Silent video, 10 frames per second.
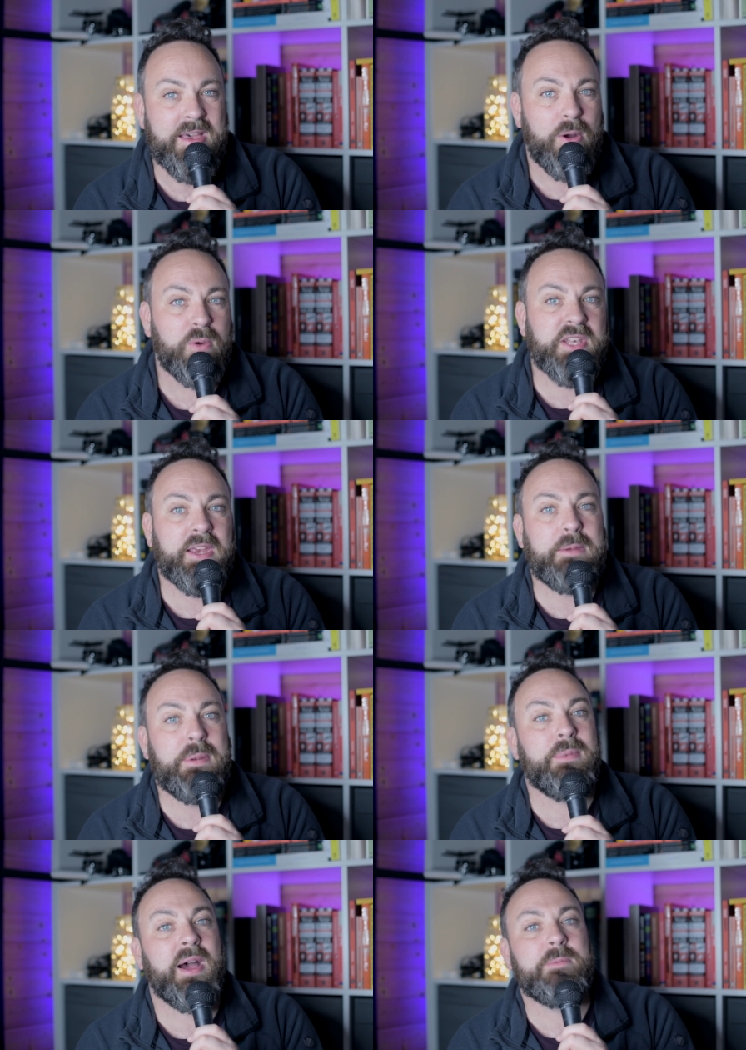Also keep
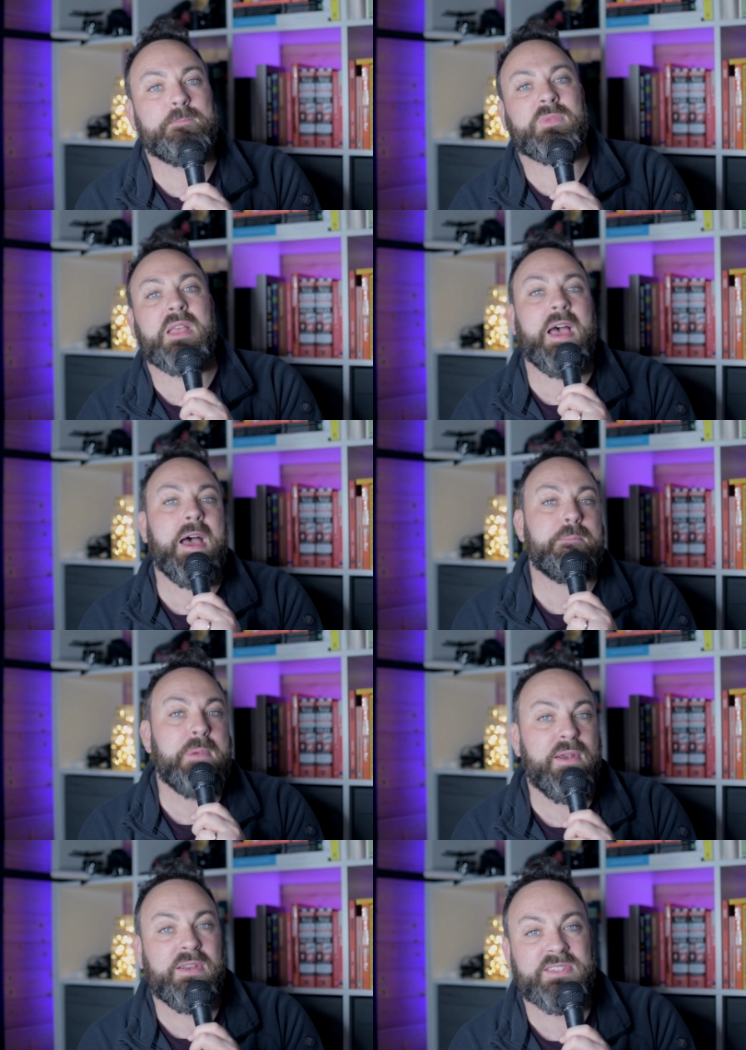in mind that a
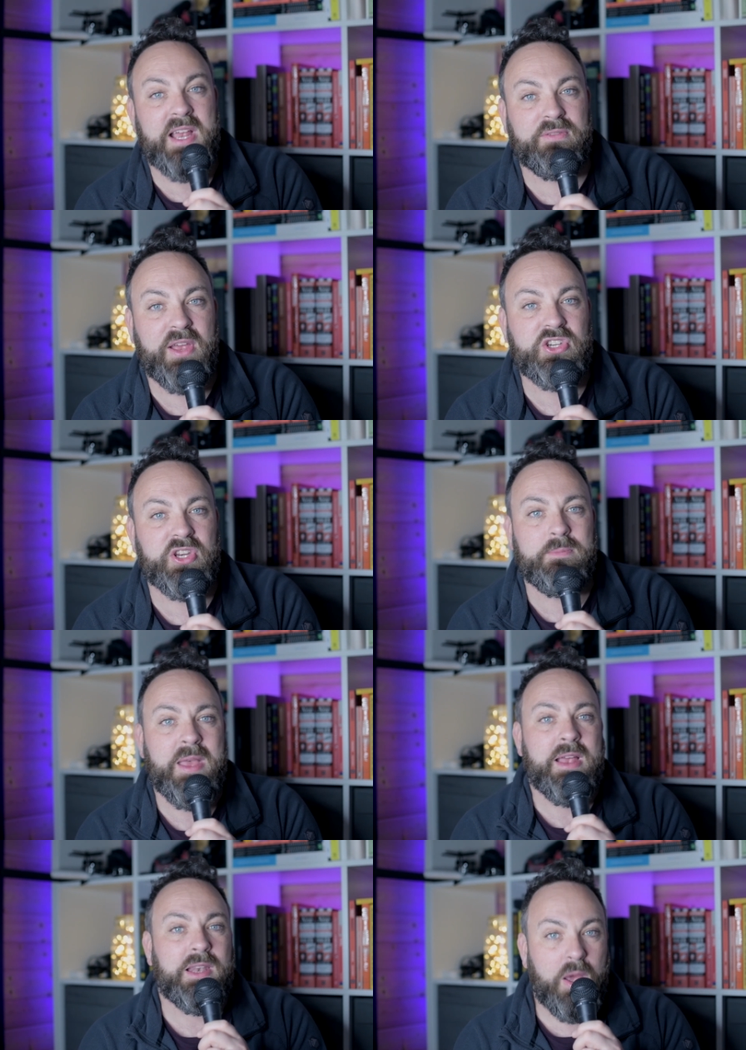period of stagflation,
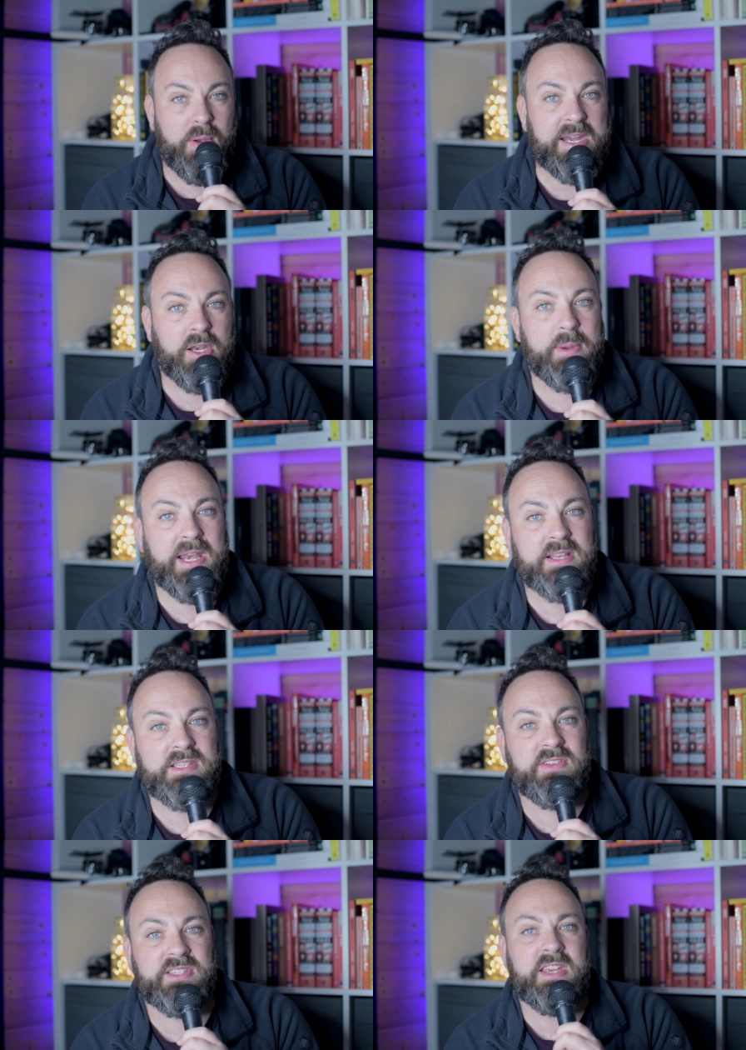lower economic
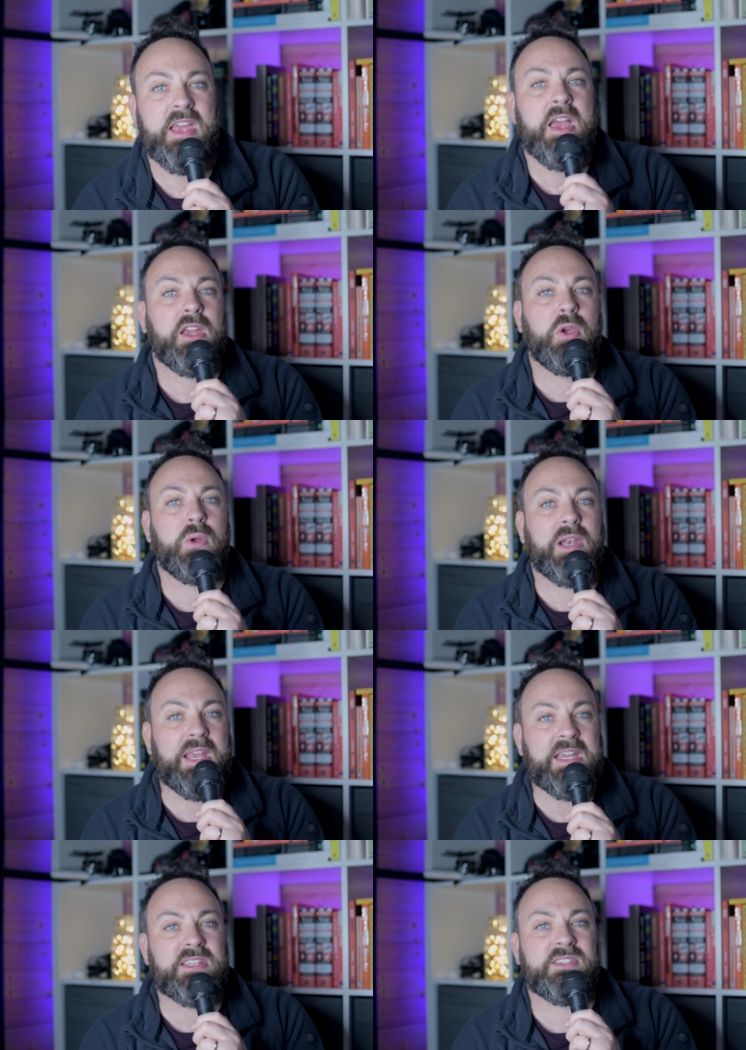activity, could
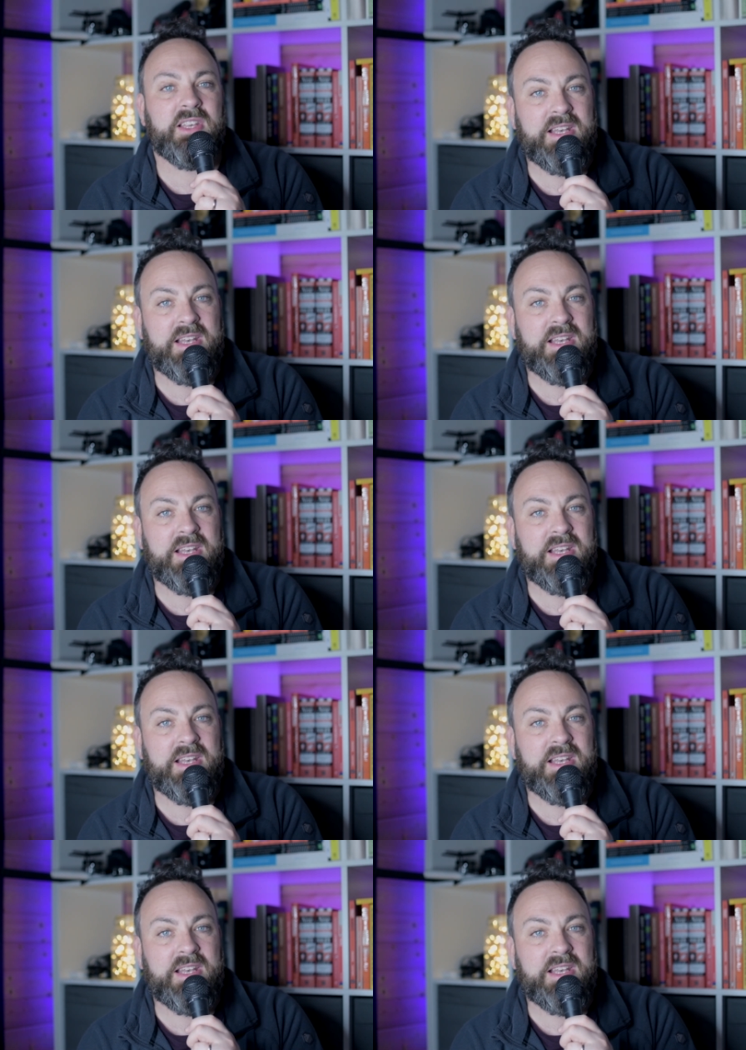lead to